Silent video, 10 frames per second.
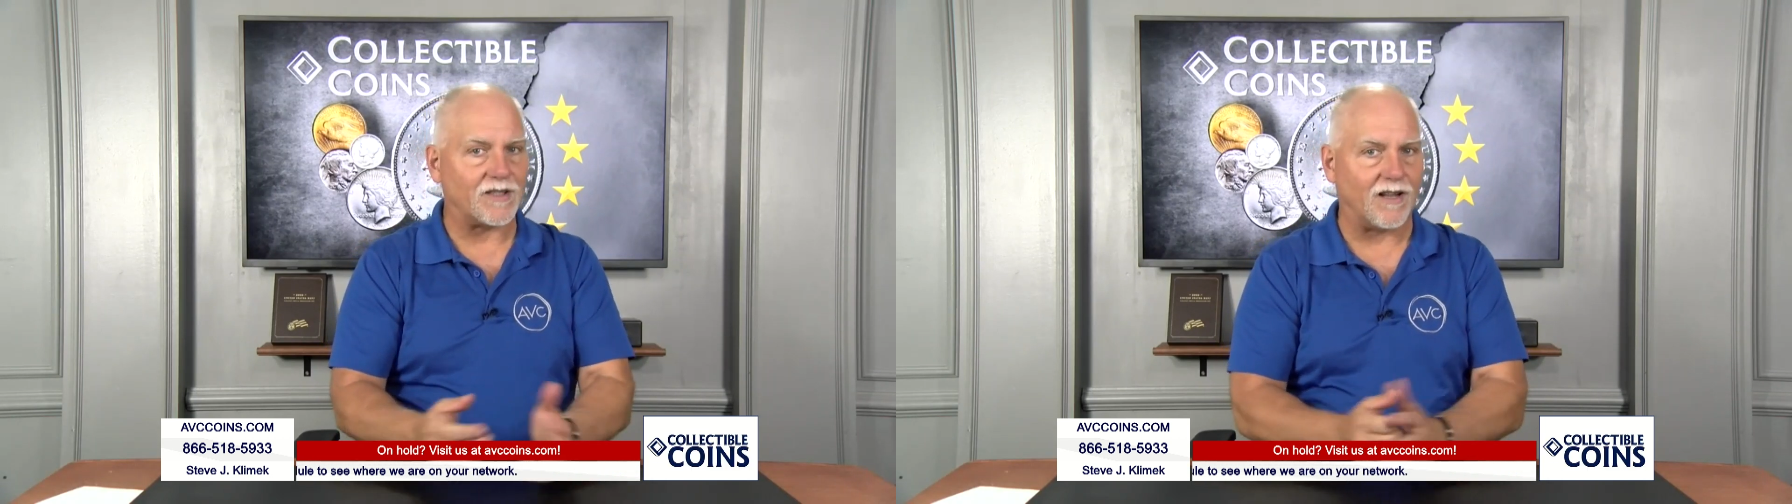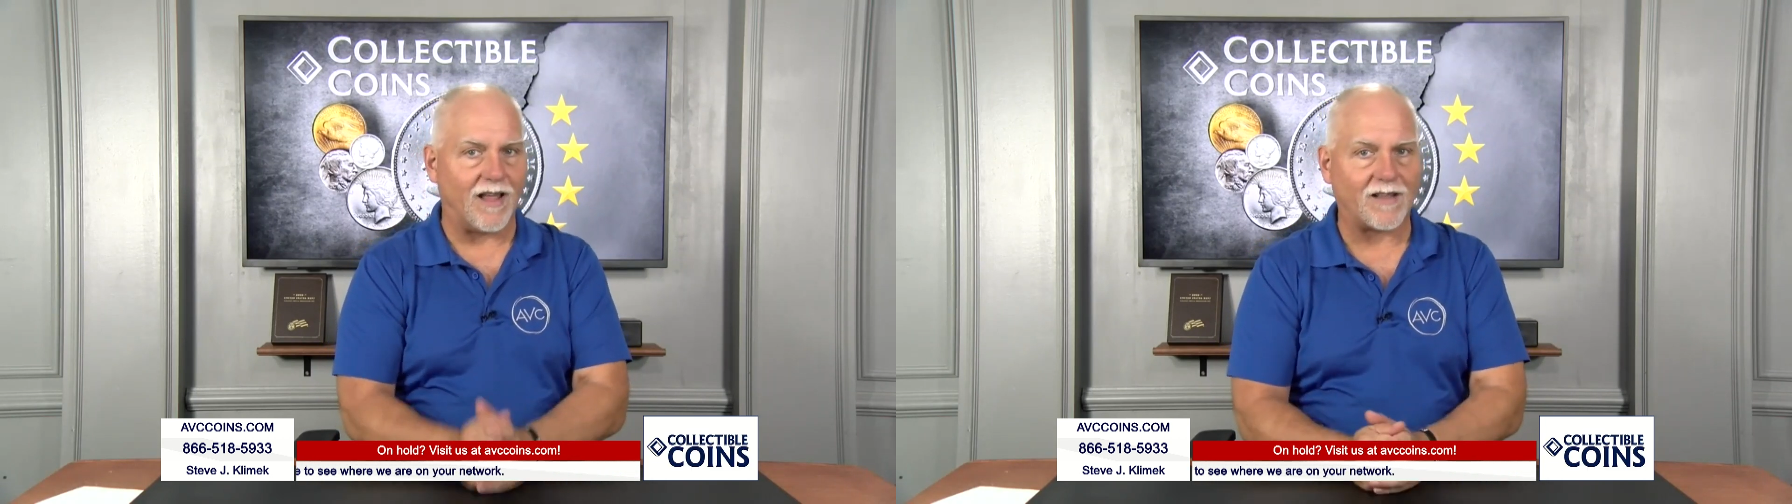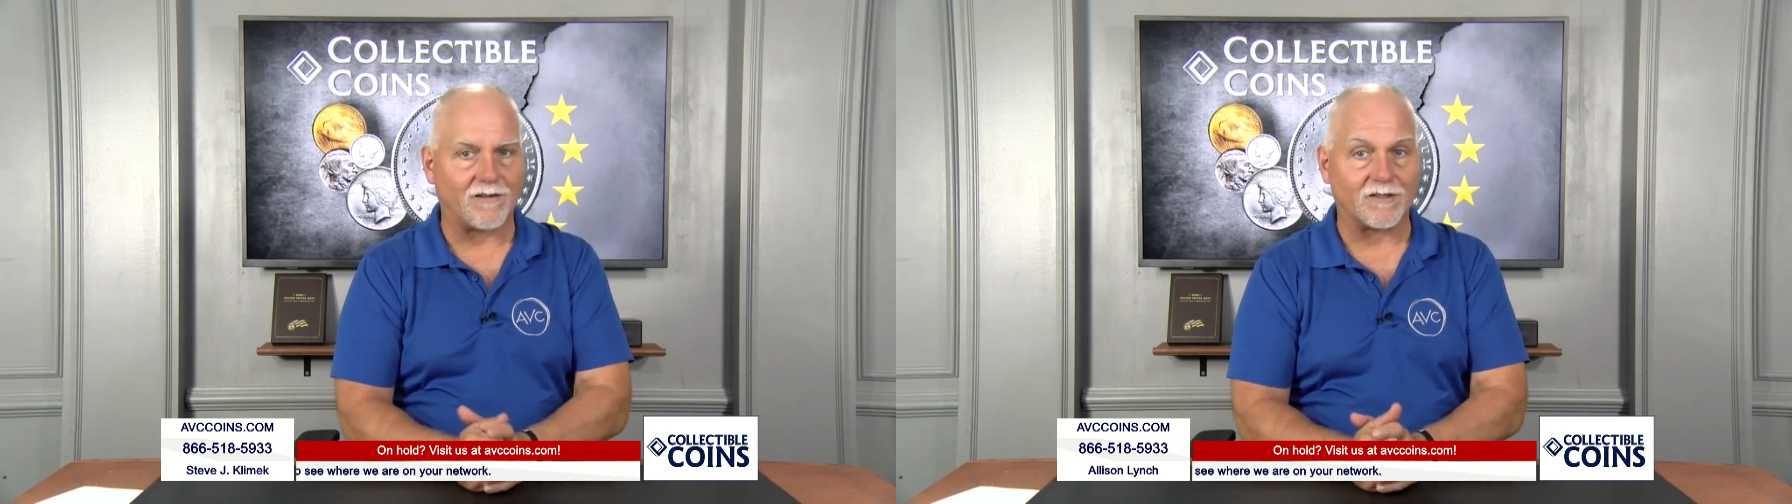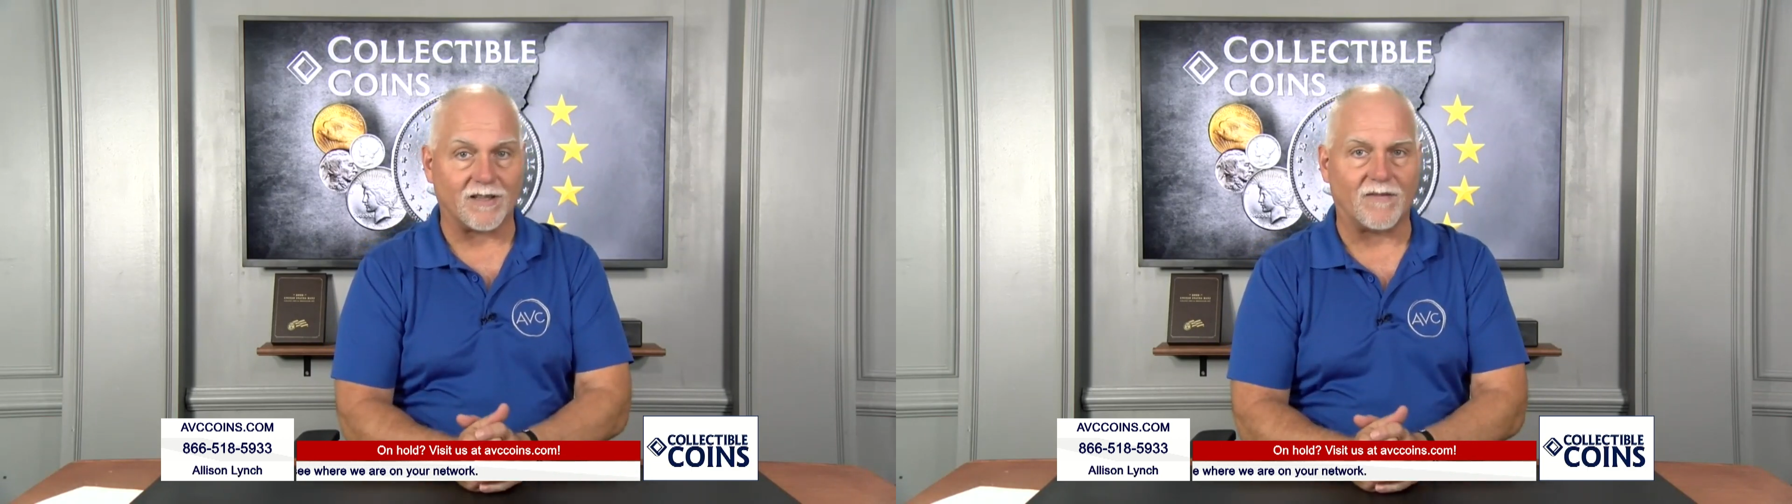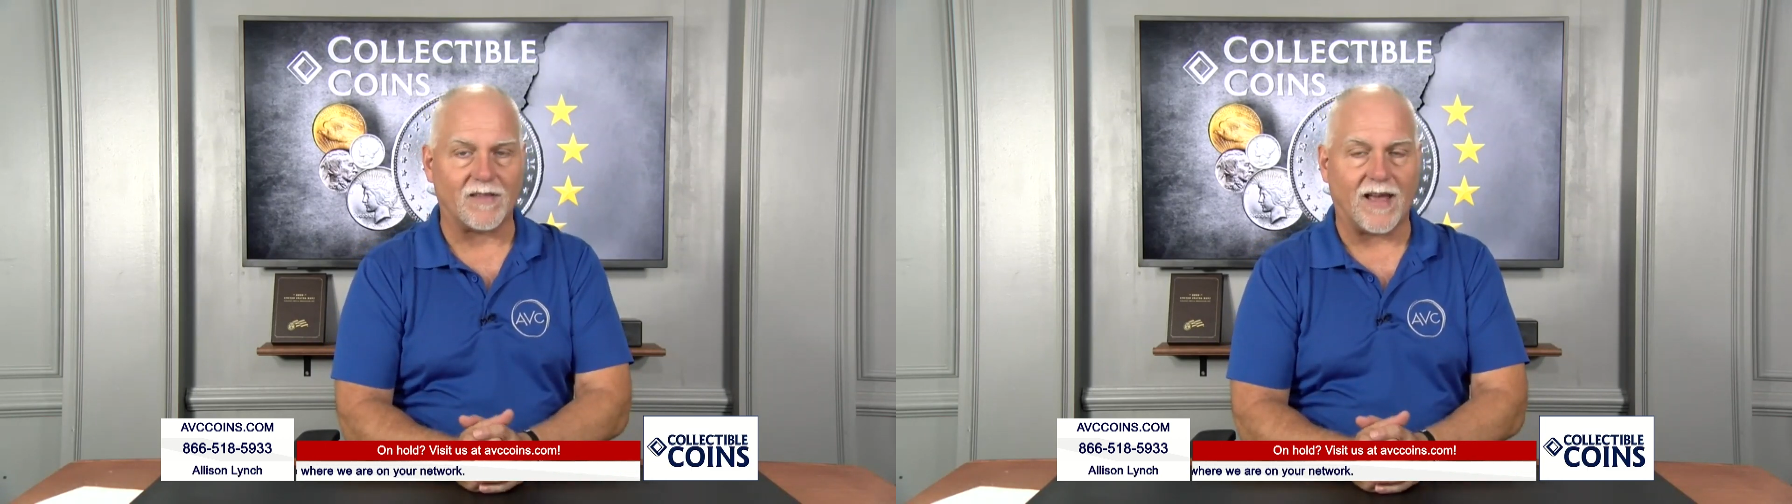collectors
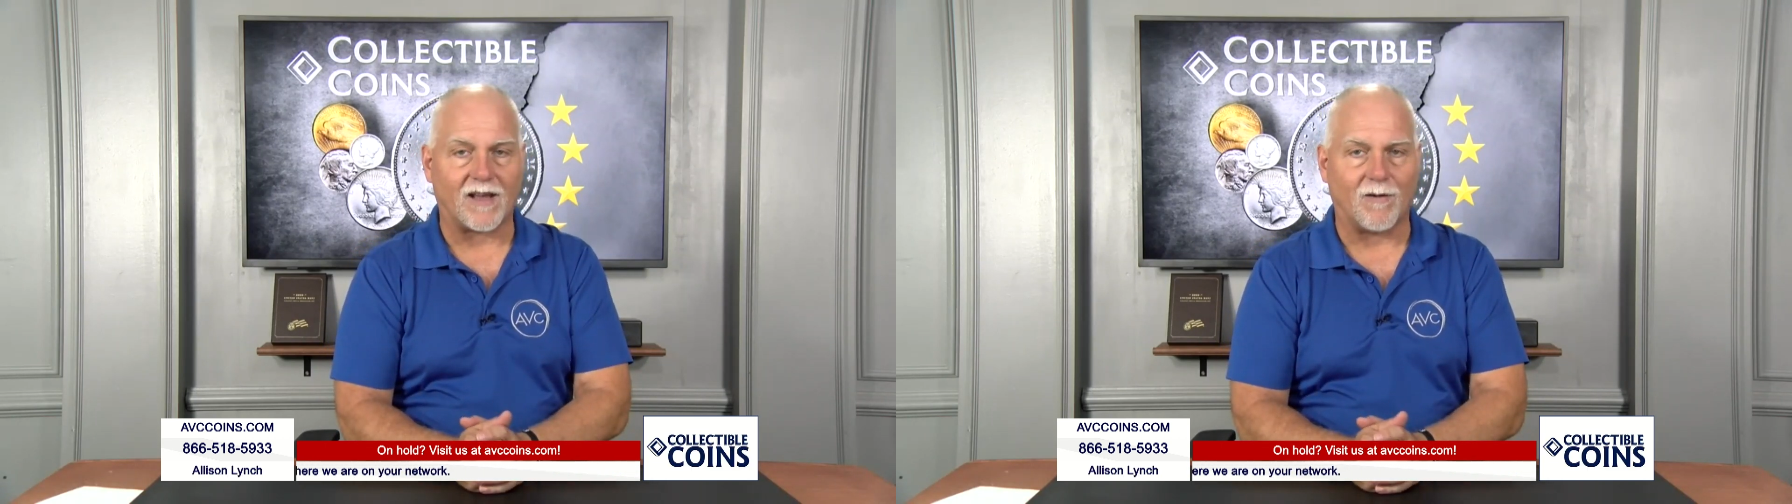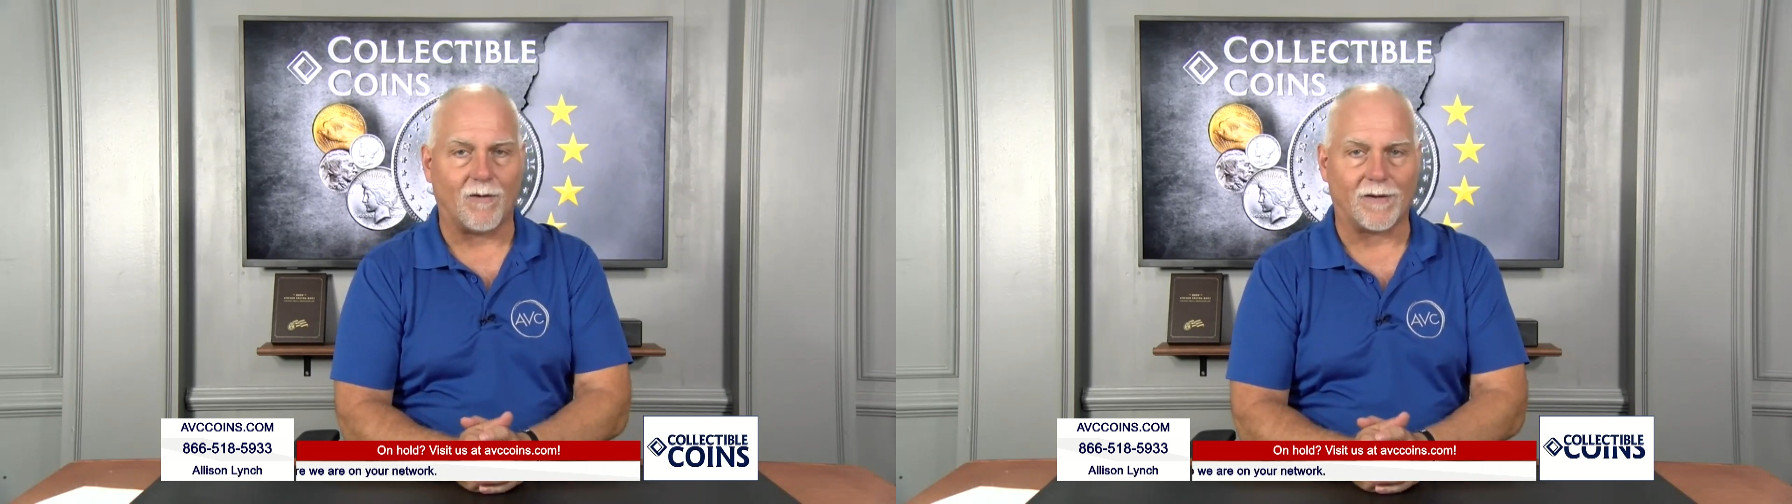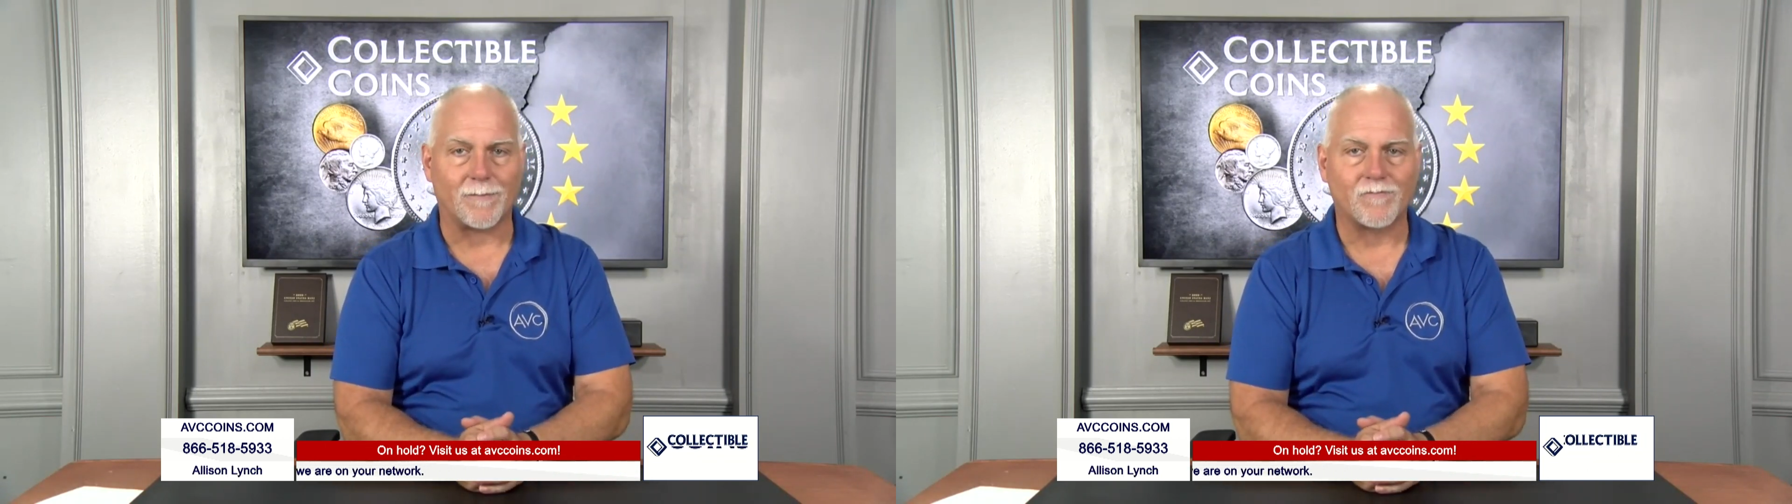loving that coin.